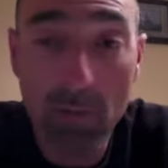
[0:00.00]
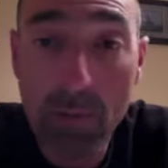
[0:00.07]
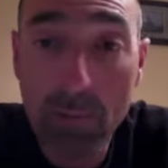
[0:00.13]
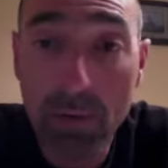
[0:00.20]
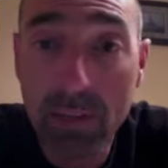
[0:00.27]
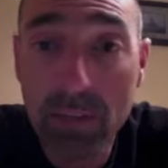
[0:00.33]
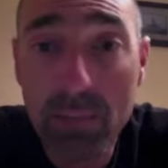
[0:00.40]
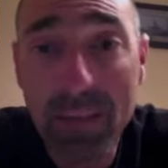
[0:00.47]

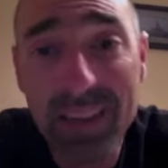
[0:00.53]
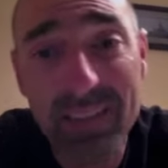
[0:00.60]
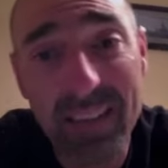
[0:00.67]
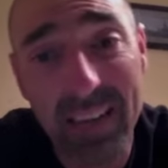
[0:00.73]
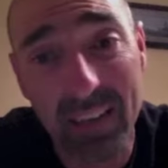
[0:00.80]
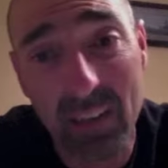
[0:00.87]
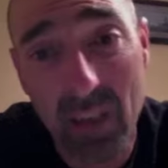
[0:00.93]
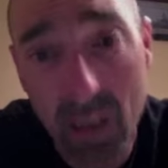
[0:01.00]
Remember, it's based
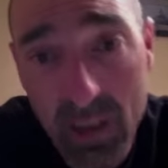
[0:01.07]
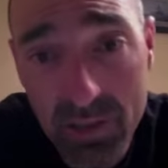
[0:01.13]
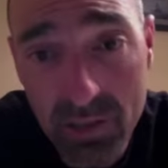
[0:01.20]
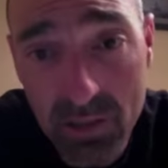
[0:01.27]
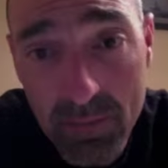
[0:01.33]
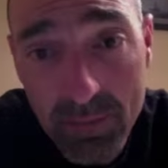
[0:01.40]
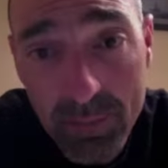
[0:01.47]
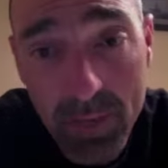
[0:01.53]
on
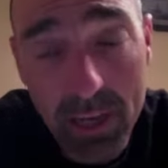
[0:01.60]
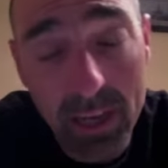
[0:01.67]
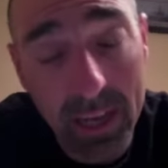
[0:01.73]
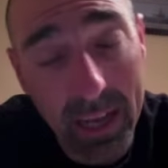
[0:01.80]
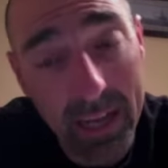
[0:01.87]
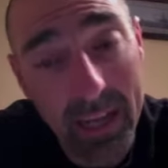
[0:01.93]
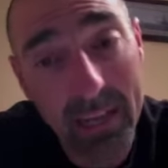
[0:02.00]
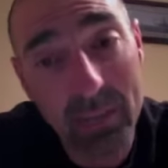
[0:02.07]
custom
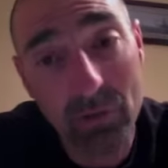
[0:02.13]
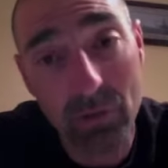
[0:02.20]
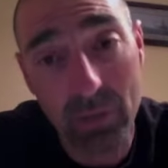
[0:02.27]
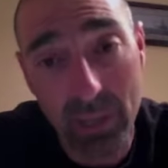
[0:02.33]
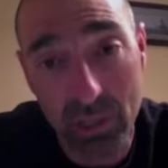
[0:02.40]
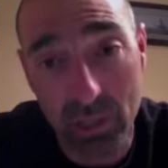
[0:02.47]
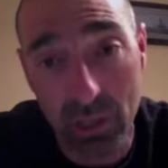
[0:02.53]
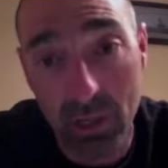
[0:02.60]
and
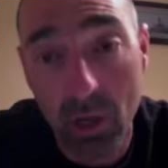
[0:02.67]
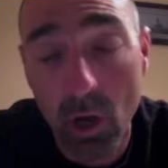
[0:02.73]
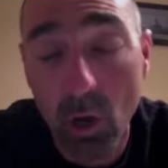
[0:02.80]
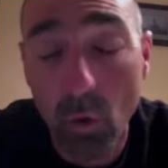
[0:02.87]
tradition.